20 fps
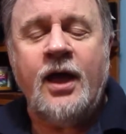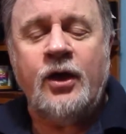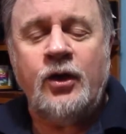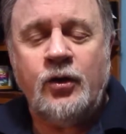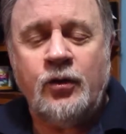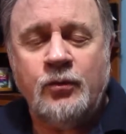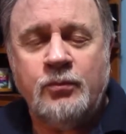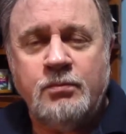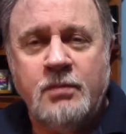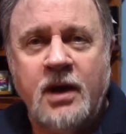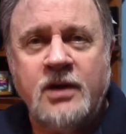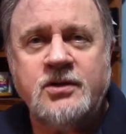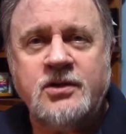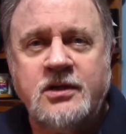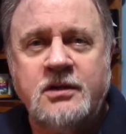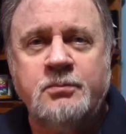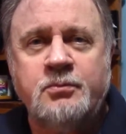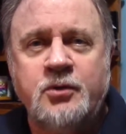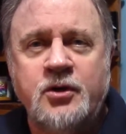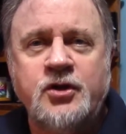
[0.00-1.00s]
You must
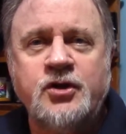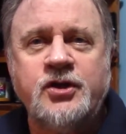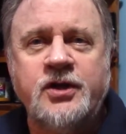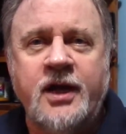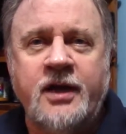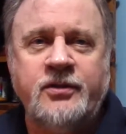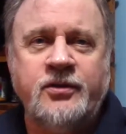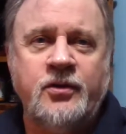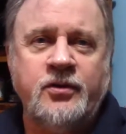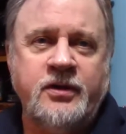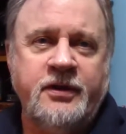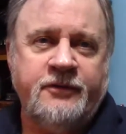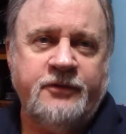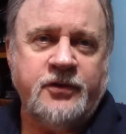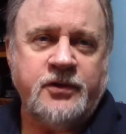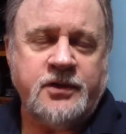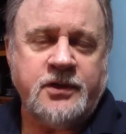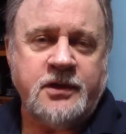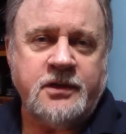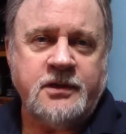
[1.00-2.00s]
appreciate their
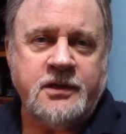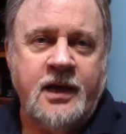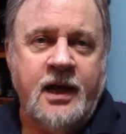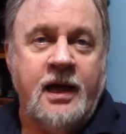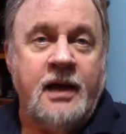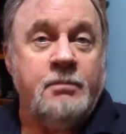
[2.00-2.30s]
differences,